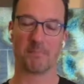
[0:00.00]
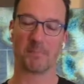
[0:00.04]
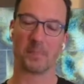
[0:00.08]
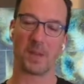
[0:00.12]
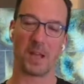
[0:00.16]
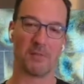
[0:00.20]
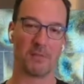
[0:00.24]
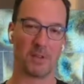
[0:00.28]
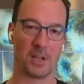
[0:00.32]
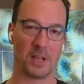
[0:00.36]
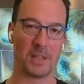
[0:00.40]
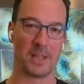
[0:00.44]

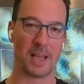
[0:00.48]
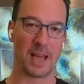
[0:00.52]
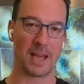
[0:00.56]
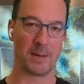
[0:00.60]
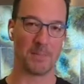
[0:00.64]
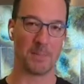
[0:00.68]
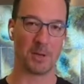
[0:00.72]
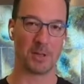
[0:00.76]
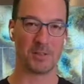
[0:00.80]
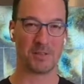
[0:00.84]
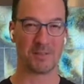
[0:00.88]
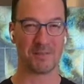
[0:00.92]
I've done that
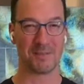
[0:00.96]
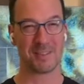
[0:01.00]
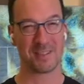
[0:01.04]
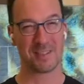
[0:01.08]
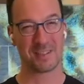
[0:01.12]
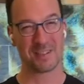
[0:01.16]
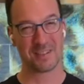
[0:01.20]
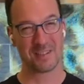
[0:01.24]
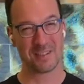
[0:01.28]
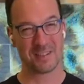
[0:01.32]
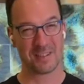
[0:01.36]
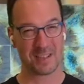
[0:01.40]
about
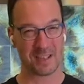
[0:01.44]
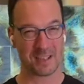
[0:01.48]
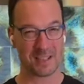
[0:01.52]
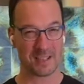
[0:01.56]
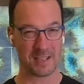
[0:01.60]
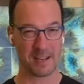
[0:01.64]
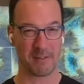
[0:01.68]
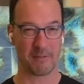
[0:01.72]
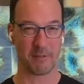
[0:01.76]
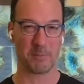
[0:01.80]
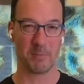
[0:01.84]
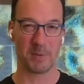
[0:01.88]

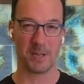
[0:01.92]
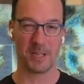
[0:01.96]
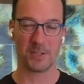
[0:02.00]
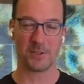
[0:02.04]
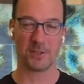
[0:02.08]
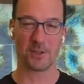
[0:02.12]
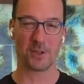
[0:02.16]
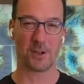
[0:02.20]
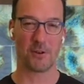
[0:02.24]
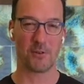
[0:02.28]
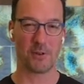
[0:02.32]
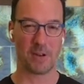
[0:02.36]
6-7
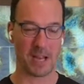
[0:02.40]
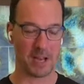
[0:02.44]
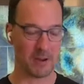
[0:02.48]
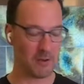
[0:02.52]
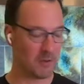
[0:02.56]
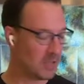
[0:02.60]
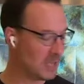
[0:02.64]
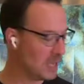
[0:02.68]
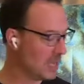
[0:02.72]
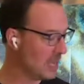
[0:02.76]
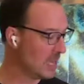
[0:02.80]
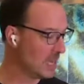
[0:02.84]
minutes ago now,